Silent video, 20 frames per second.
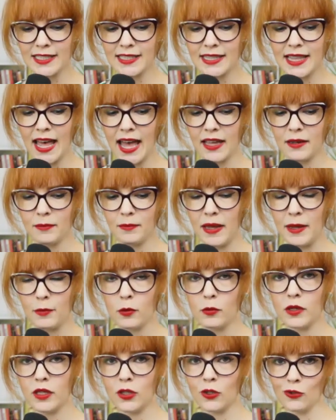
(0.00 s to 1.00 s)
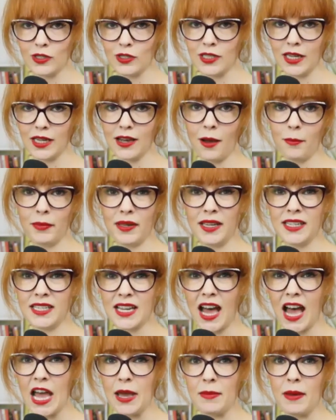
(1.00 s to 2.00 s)
that people were using company
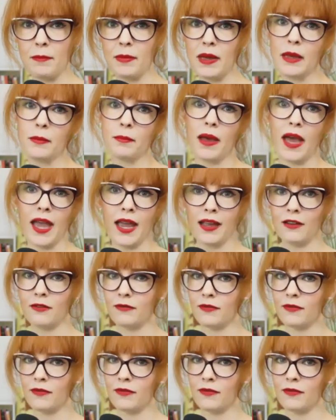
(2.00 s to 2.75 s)
time and being paid